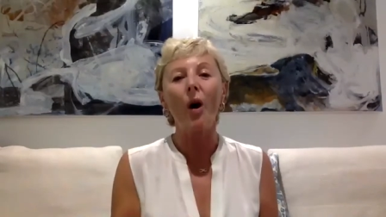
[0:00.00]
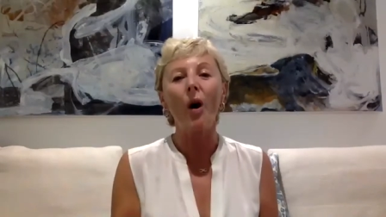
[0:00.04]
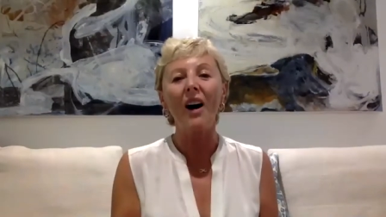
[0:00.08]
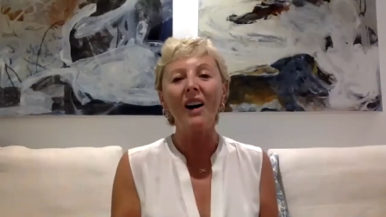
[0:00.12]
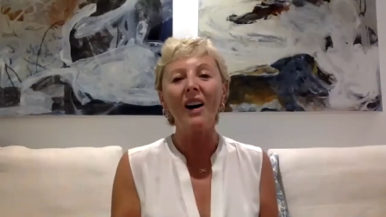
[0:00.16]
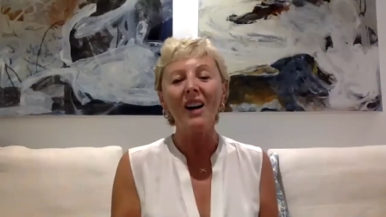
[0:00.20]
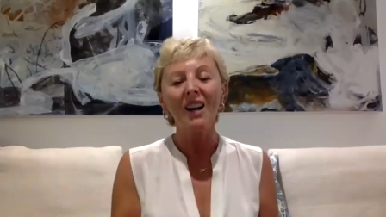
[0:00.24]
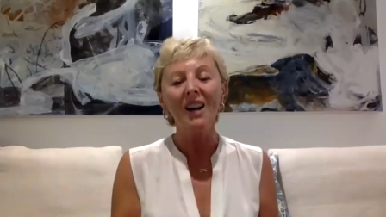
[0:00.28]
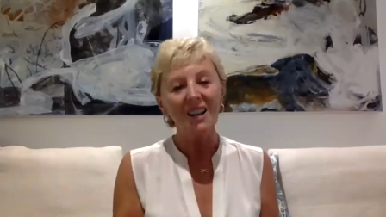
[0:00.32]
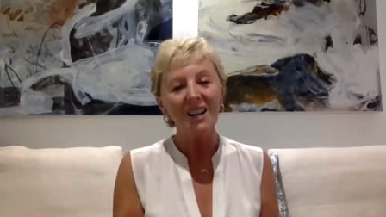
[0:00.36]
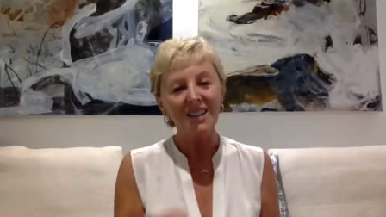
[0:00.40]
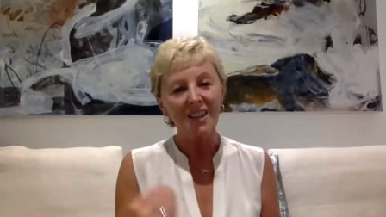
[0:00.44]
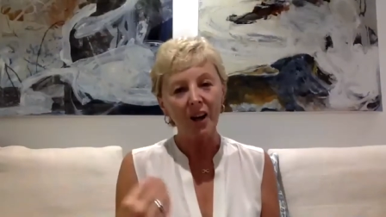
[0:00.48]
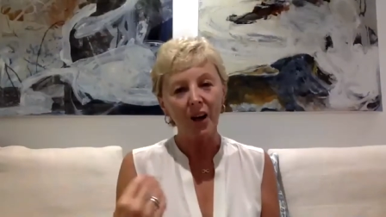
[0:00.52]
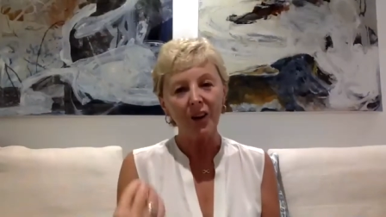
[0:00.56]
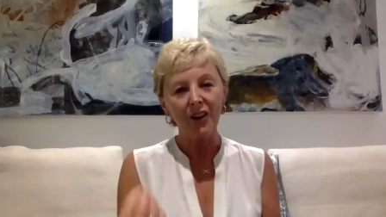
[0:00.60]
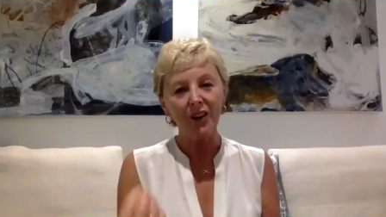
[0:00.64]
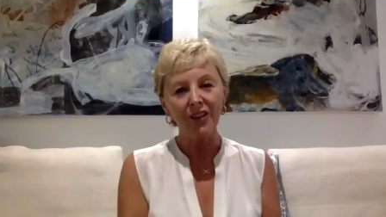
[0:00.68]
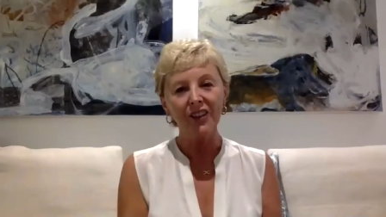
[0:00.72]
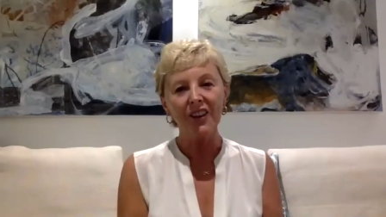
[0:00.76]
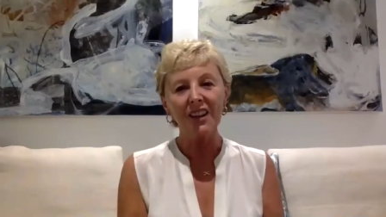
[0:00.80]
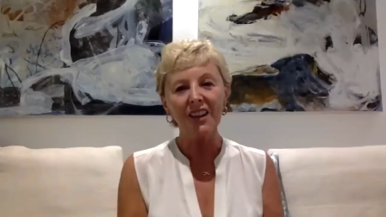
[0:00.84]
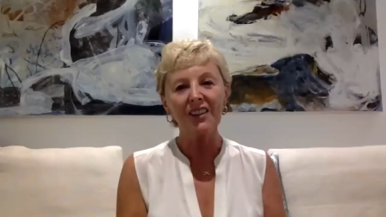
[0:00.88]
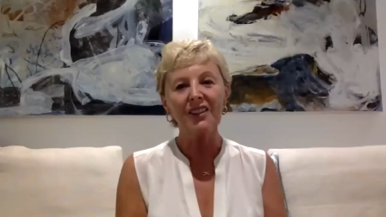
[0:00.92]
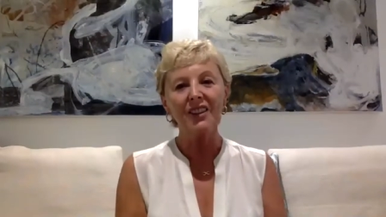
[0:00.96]
So I
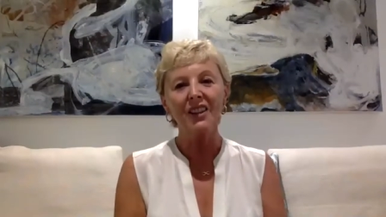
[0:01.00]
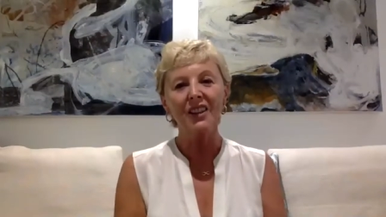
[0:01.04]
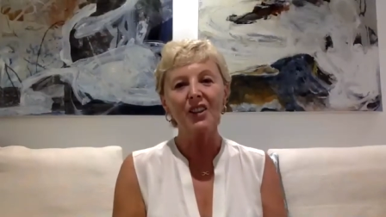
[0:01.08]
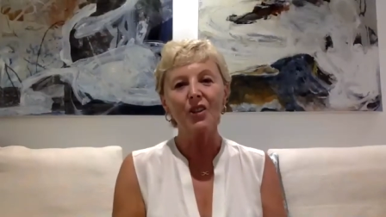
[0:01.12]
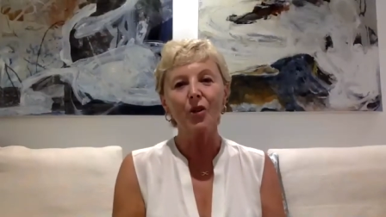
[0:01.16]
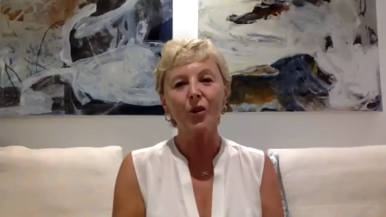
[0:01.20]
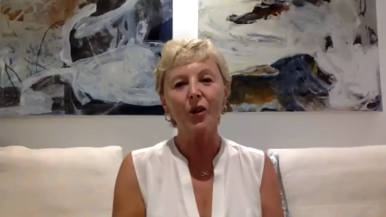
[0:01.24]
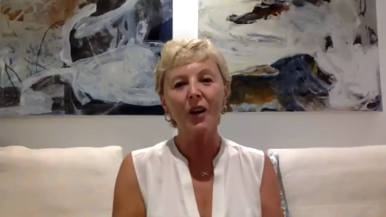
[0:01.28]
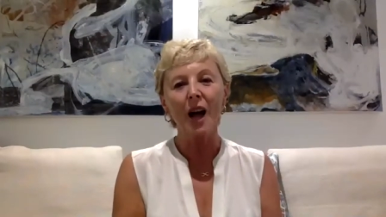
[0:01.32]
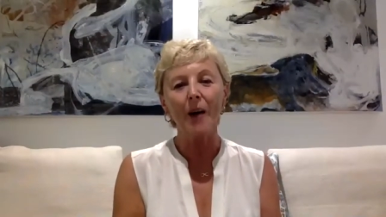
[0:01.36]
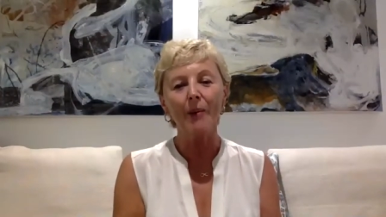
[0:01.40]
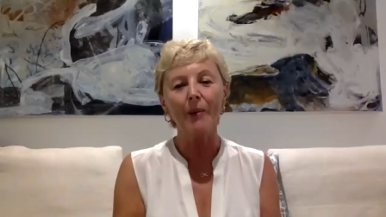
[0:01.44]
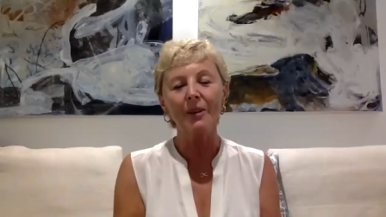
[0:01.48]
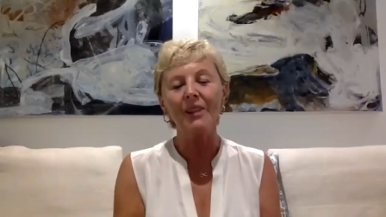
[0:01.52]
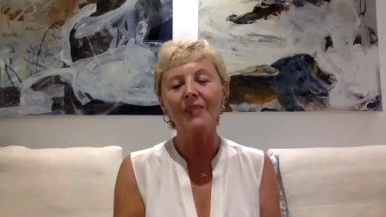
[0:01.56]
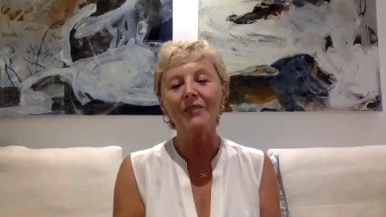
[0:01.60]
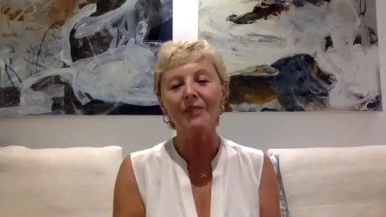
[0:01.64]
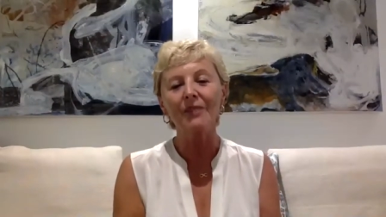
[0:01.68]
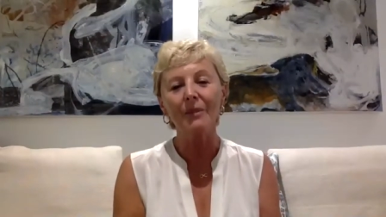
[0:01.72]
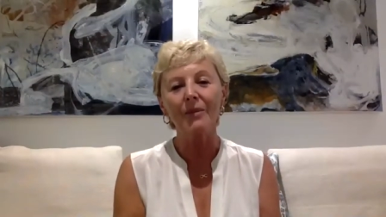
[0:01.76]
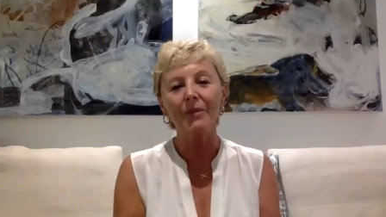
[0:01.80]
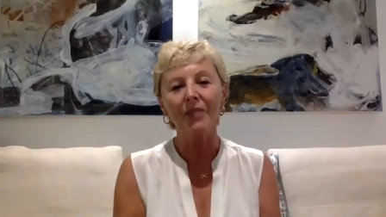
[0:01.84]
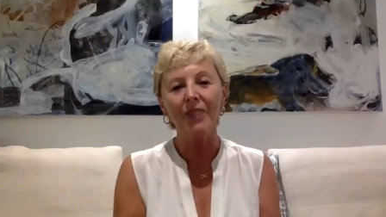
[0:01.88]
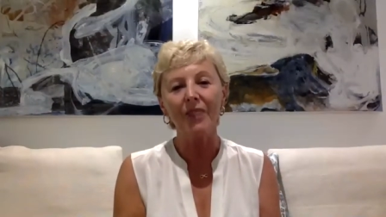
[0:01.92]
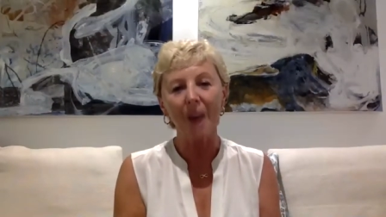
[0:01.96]
think that you're coming
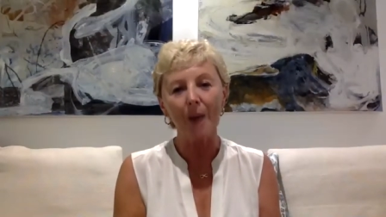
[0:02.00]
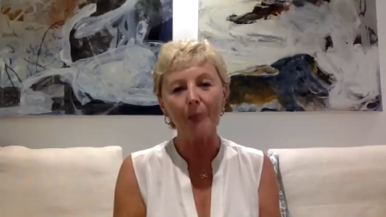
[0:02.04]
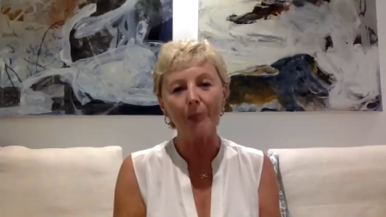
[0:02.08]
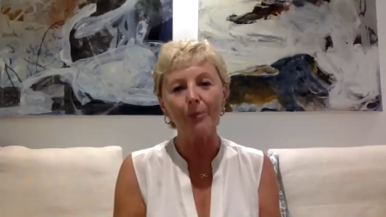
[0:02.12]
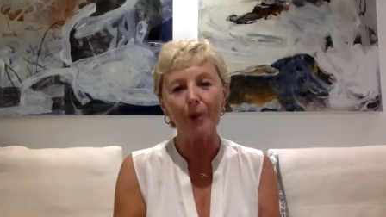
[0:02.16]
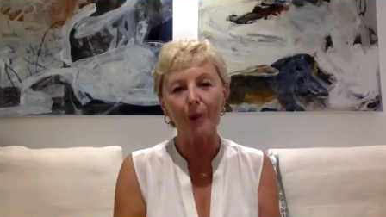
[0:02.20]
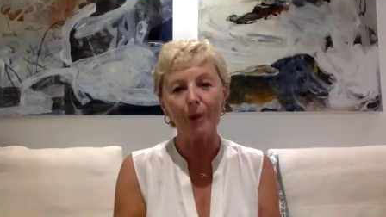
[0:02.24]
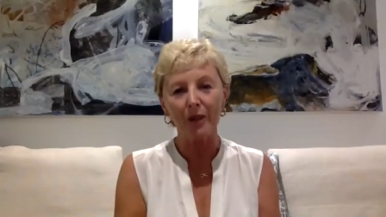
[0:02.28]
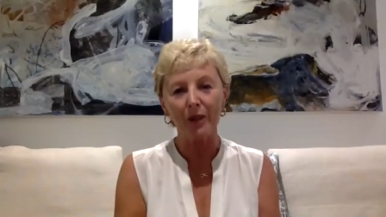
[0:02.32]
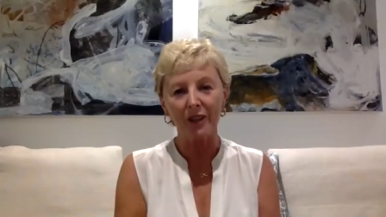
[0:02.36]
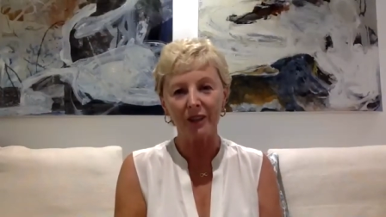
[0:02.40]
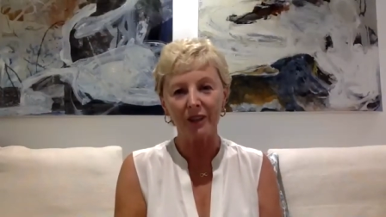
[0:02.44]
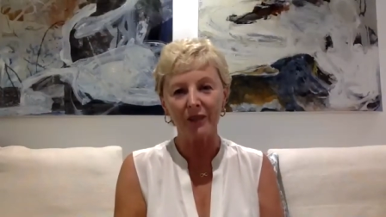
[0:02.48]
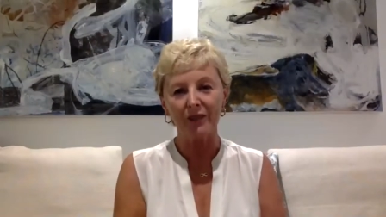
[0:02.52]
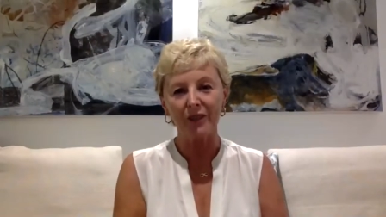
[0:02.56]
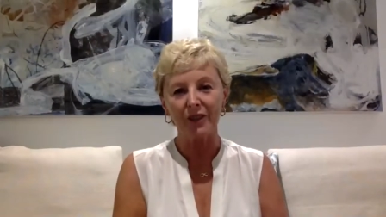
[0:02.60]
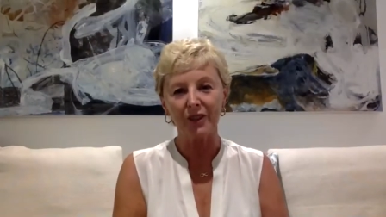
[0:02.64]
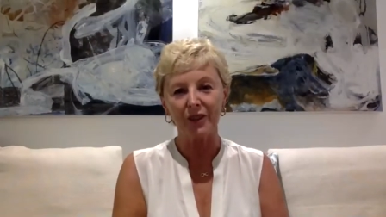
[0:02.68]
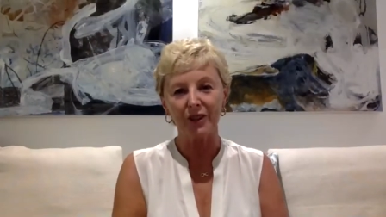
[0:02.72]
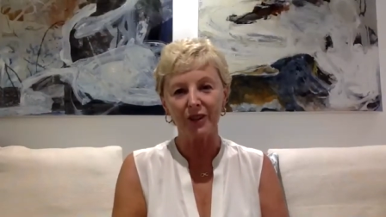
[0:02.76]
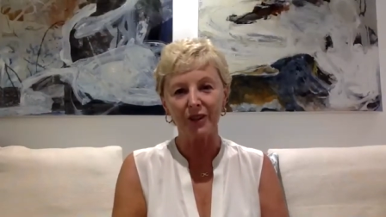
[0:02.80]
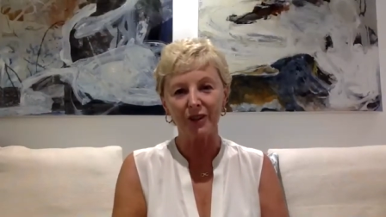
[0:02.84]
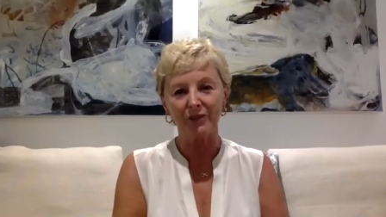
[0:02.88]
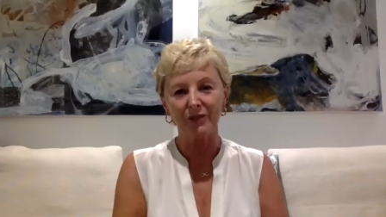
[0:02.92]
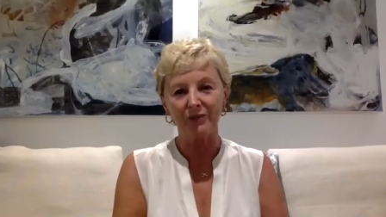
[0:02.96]
from that point of
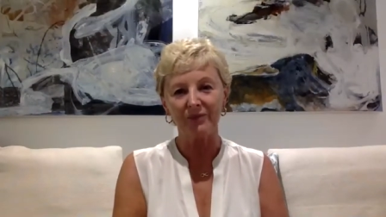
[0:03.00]
view.